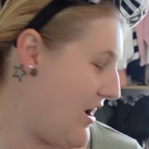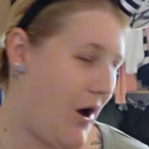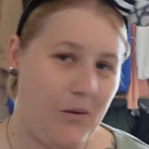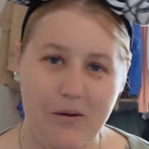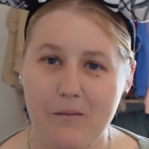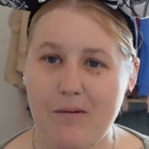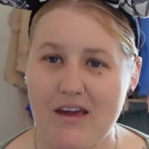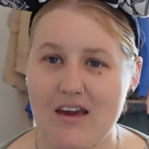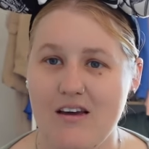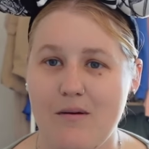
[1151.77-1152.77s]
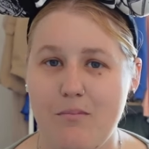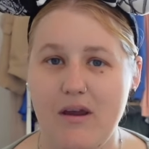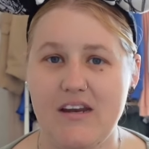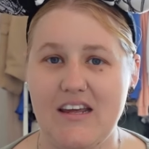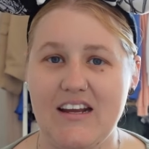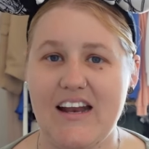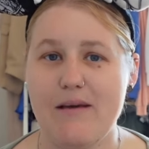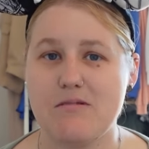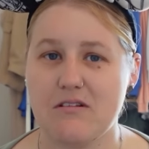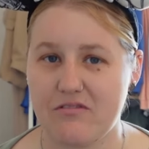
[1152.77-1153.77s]
will be putting in
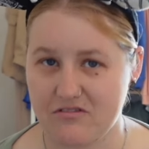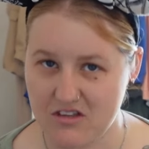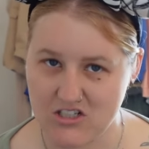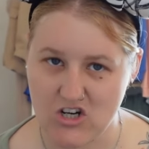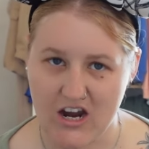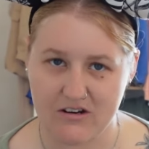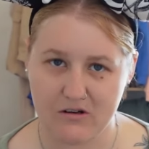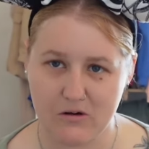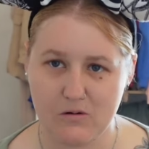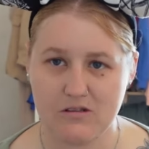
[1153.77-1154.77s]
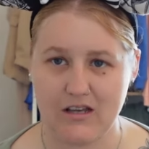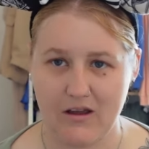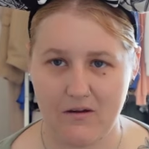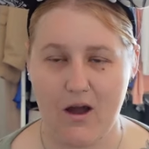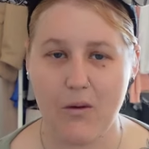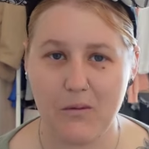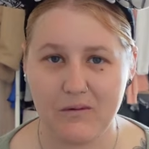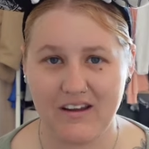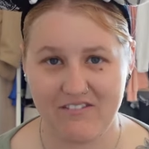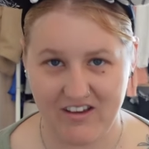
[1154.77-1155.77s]
clips off of the try on haul, so I will
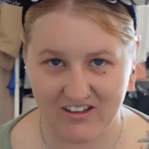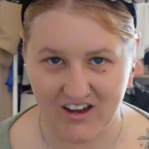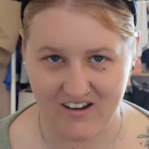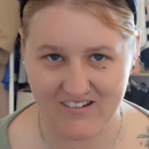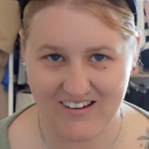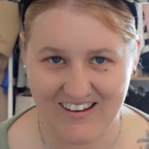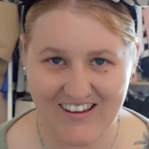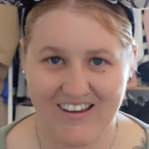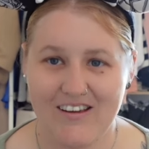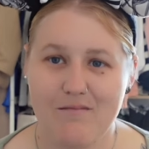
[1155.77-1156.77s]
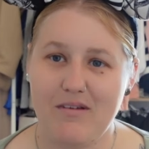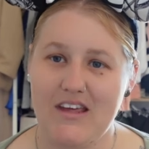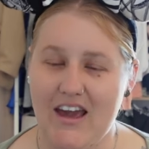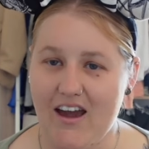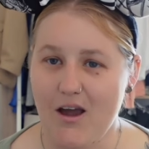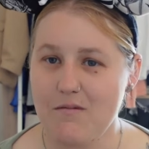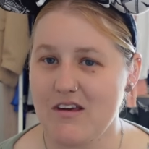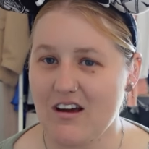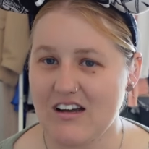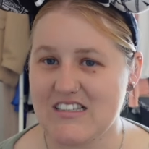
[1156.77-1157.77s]
give it a go. But yeah, hope you
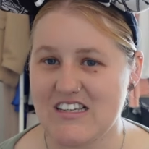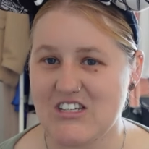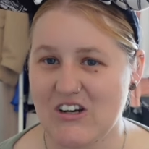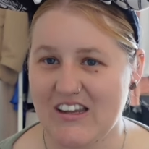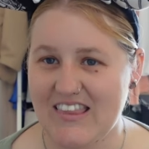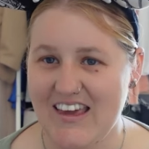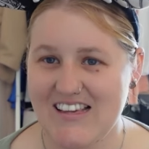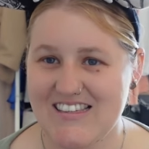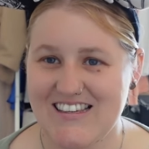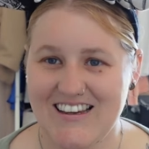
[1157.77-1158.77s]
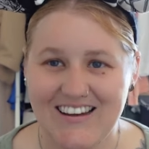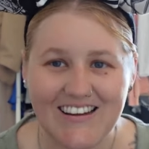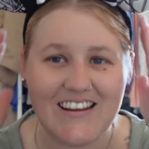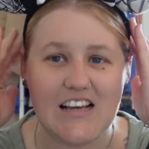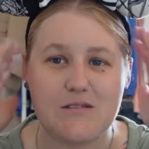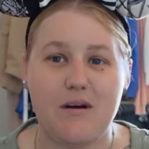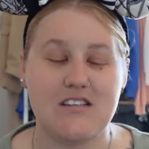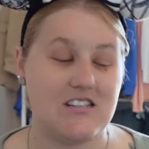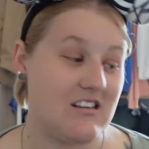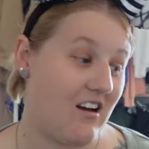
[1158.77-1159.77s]
guys enjoyed this as
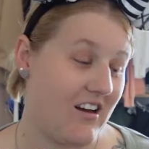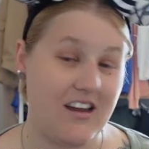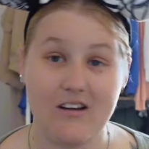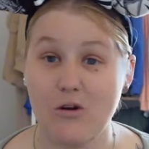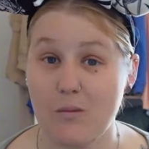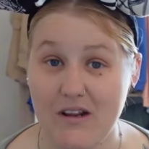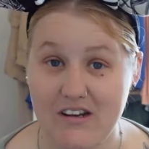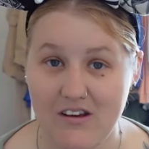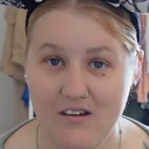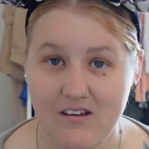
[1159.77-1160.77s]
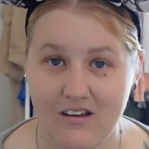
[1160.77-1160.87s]
much as I normally do.